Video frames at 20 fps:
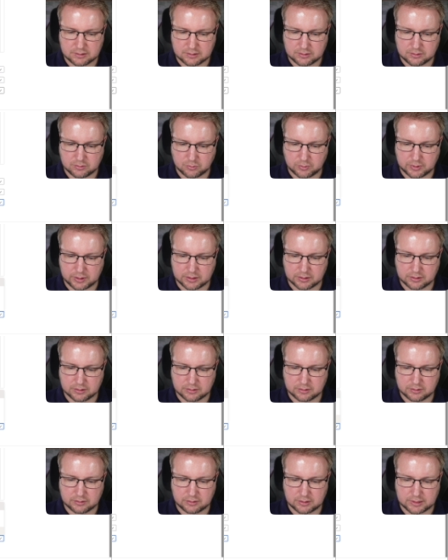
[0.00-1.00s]
we'll
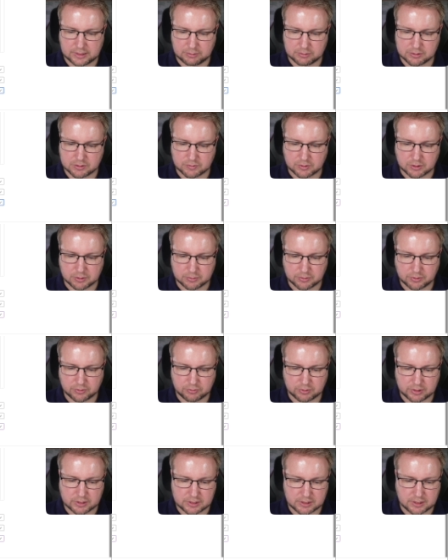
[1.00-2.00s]
allow it to run up to three
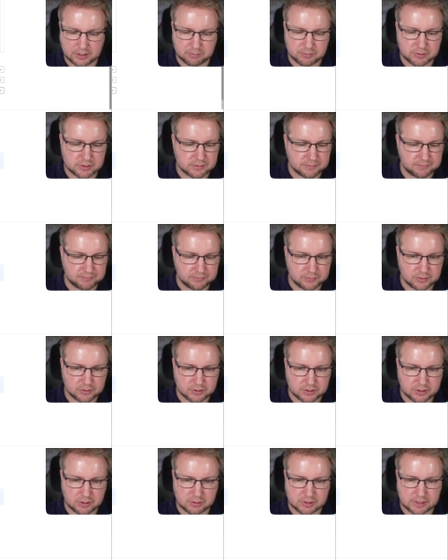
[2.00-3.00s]
times.
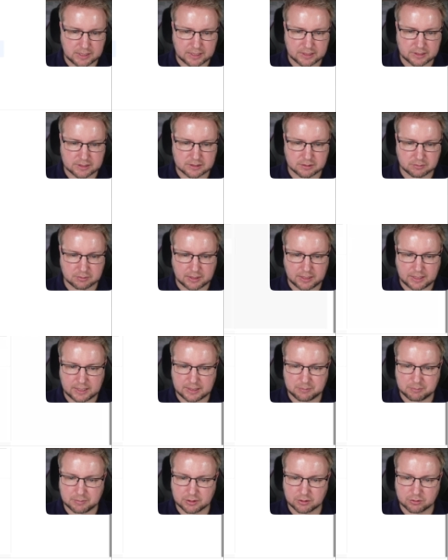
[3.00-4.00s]
Choose next, I'm going to add
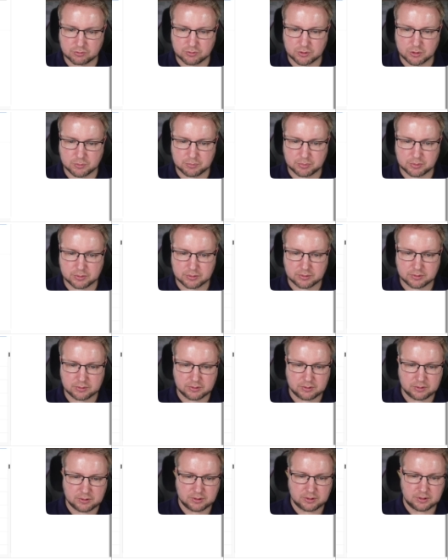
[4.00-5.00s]
my group
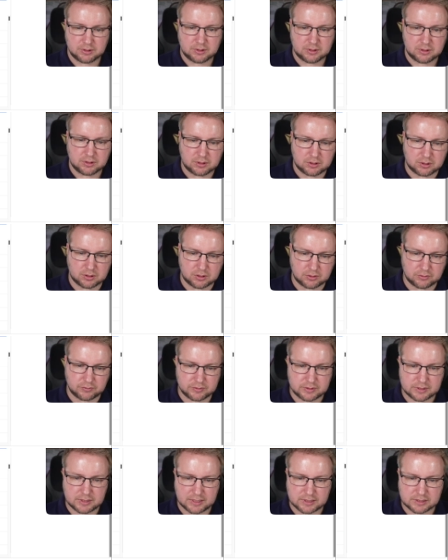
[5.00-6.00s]
of
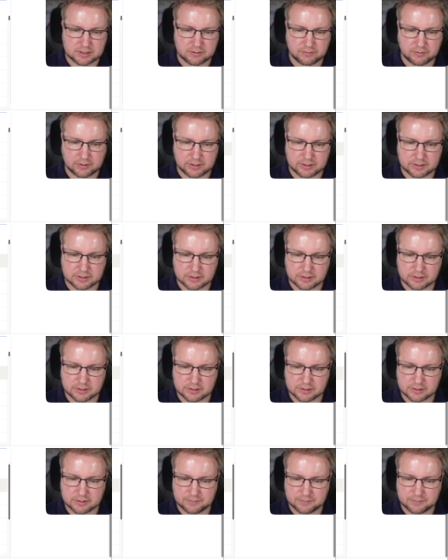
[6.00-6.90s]
test devices.